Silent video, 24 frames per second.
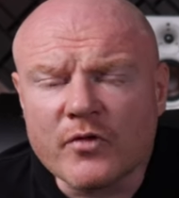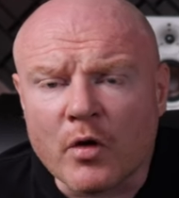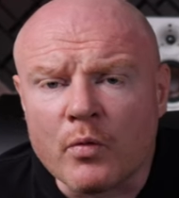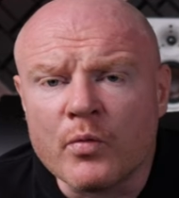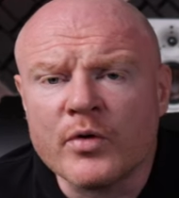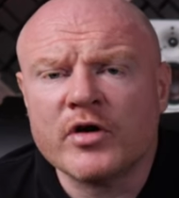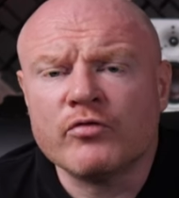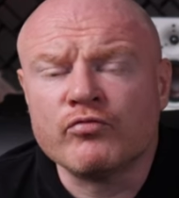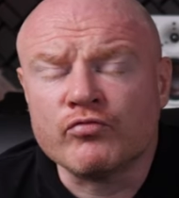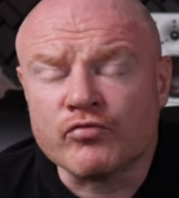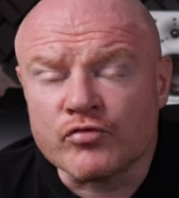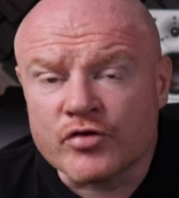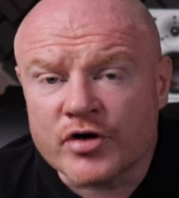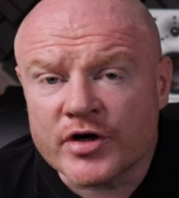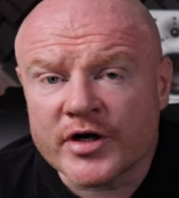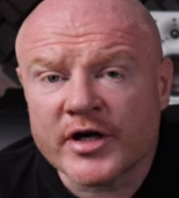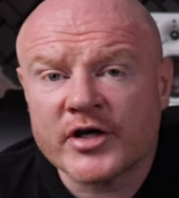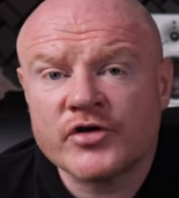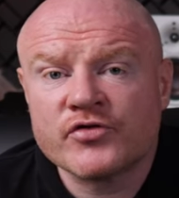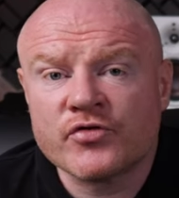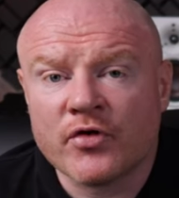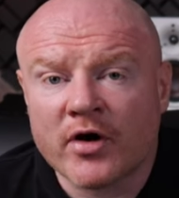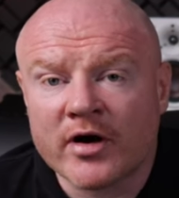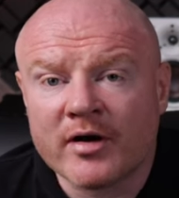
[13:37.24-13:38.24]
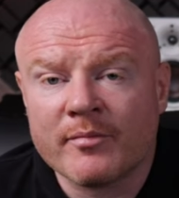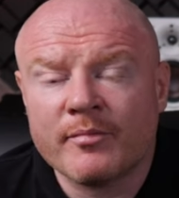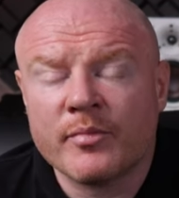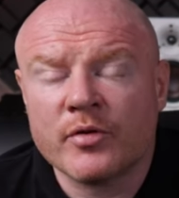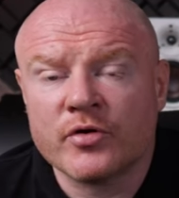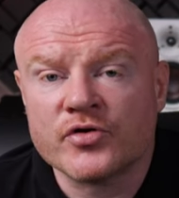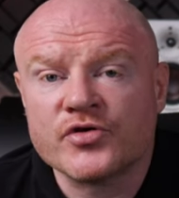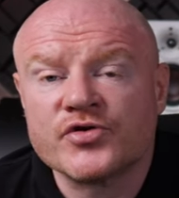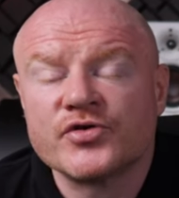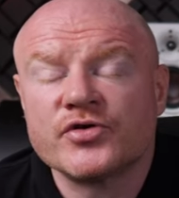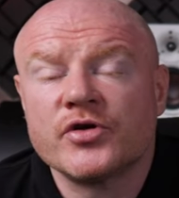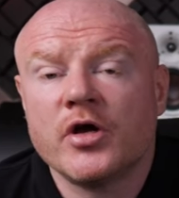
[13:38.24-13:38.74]
when you're really trying to
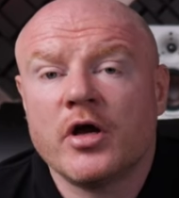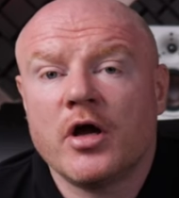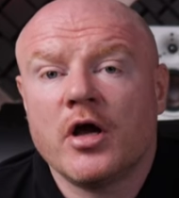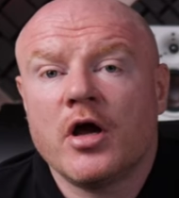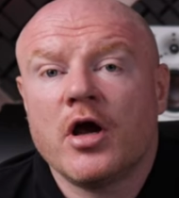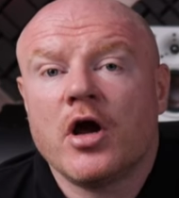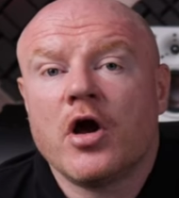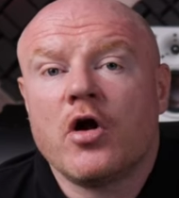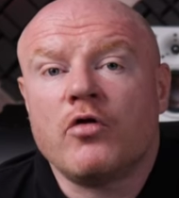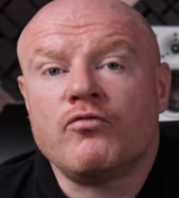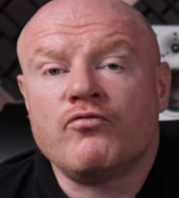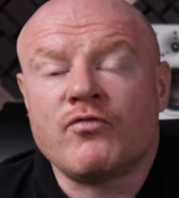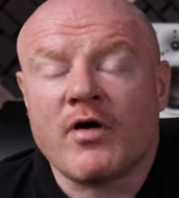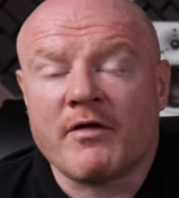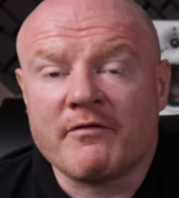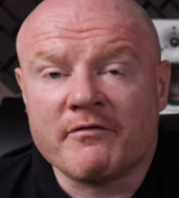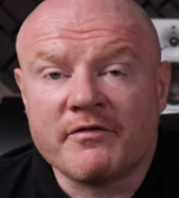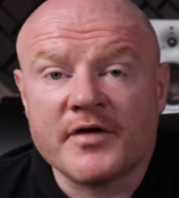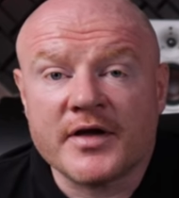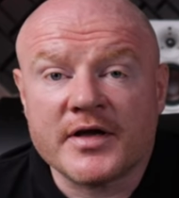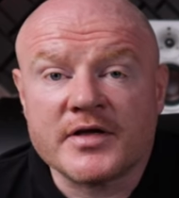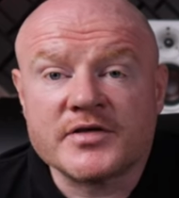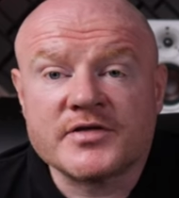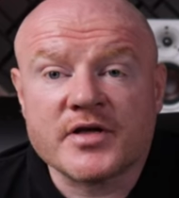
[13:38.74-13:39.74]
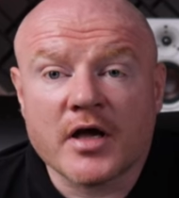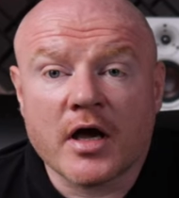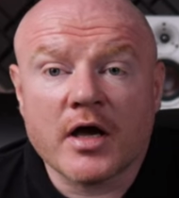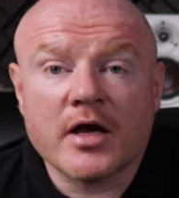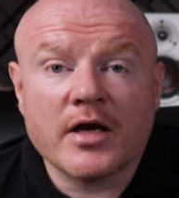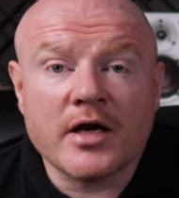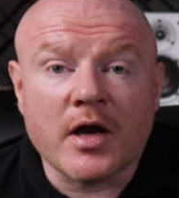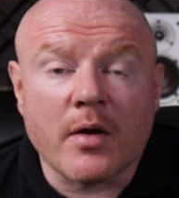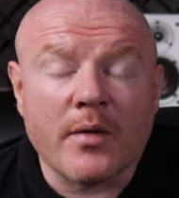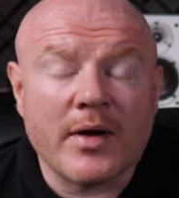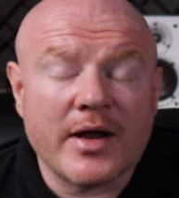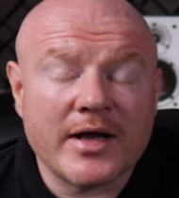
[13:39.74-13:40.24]
push and run things,
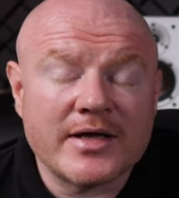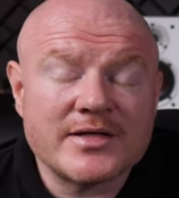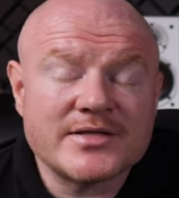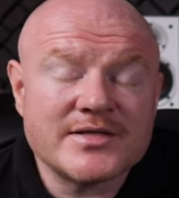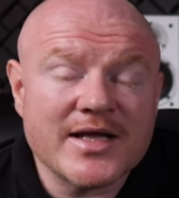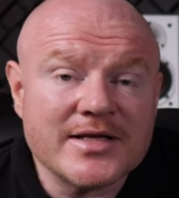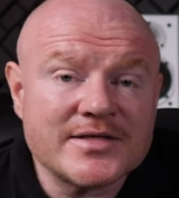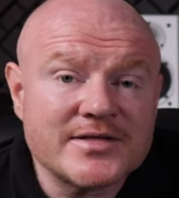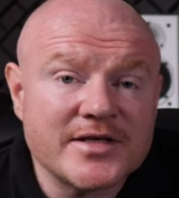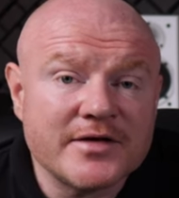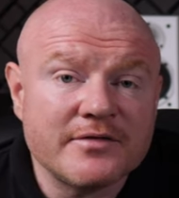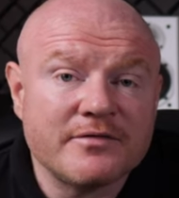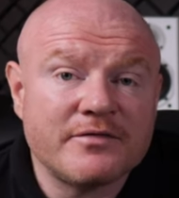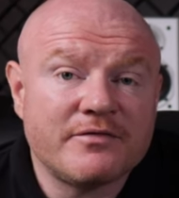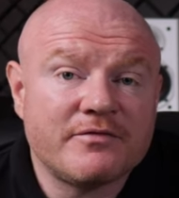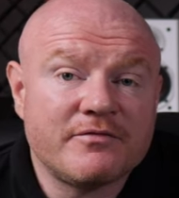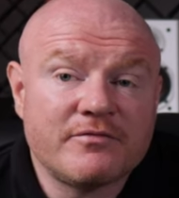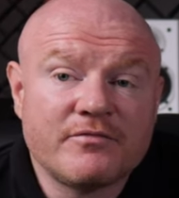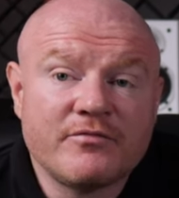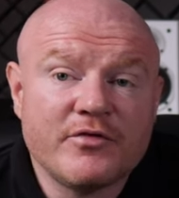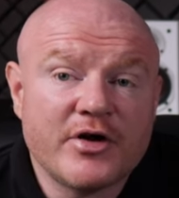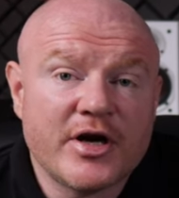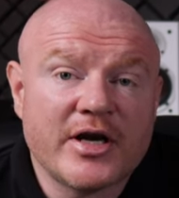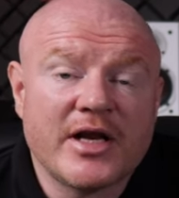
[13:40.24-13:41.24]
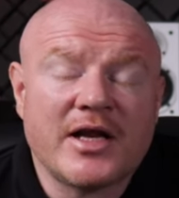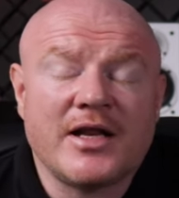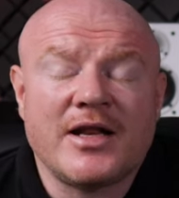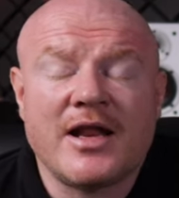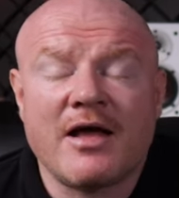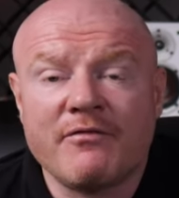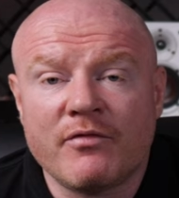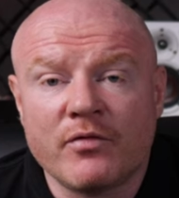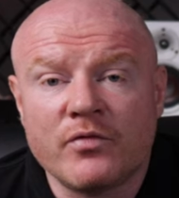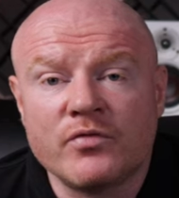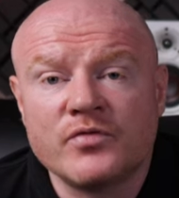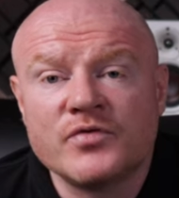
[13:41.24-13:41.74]
you know, excessive really
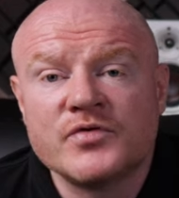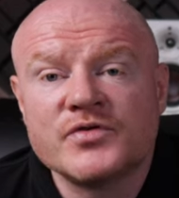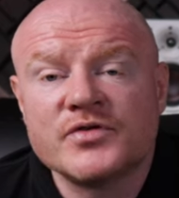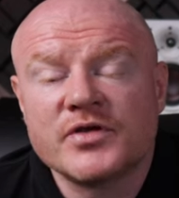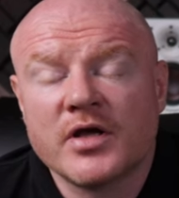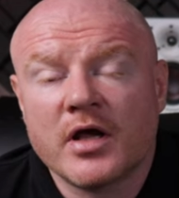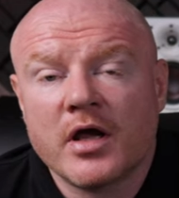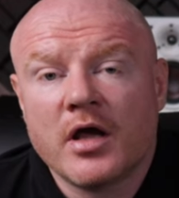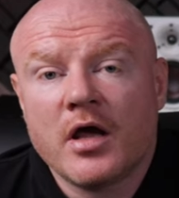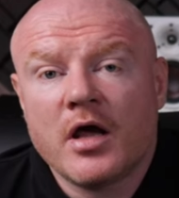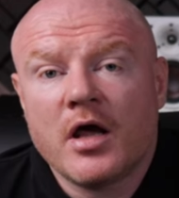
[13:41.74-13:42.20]
levels,